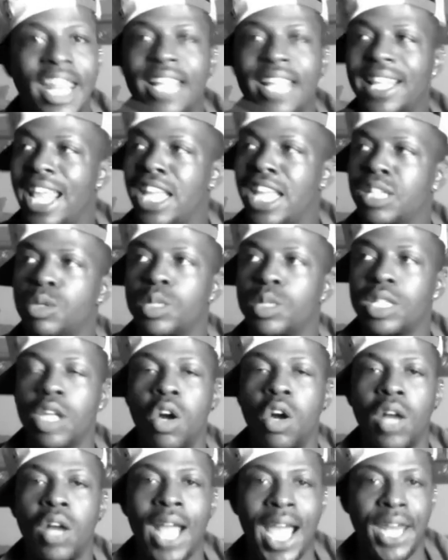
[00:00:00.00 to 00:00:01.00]
things was
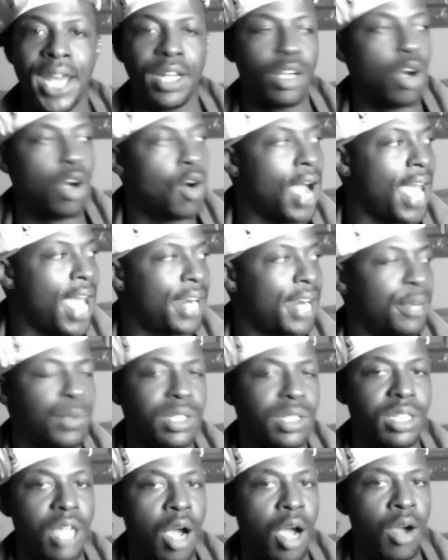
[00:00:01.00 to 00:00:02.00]
going to kind of go how they
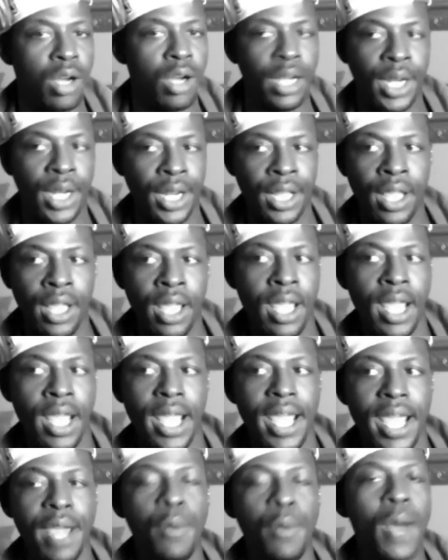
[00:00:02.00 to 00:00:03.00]
was going
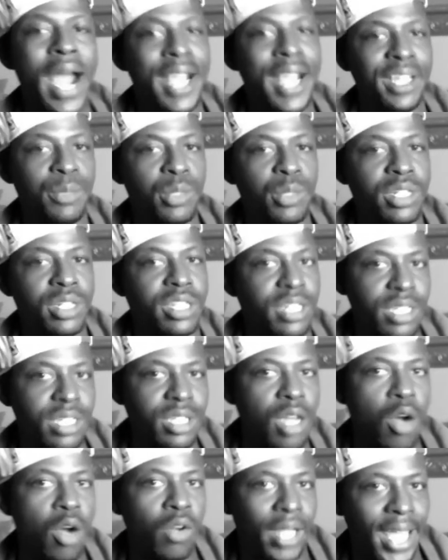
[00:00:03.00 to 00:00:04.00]
and why he was just
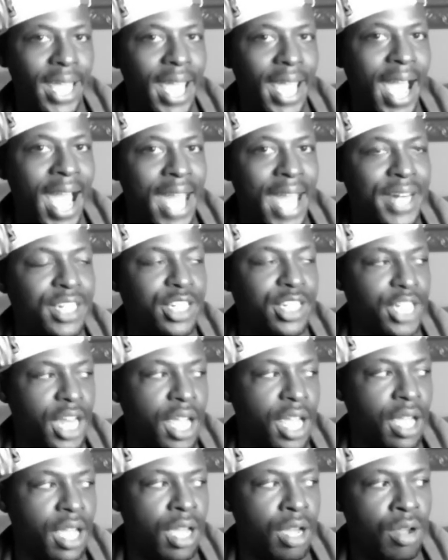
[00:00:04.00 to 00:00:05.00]
going to get out of
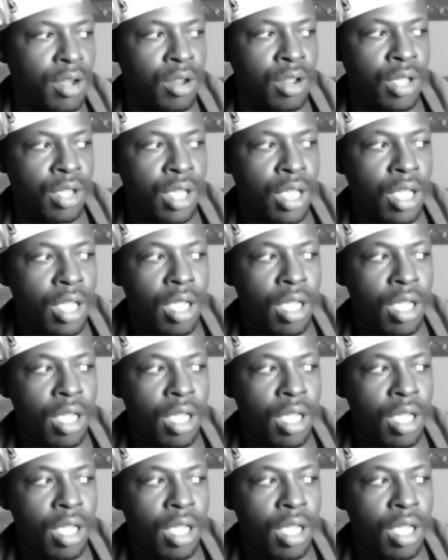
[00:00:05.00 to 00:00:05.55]
jail.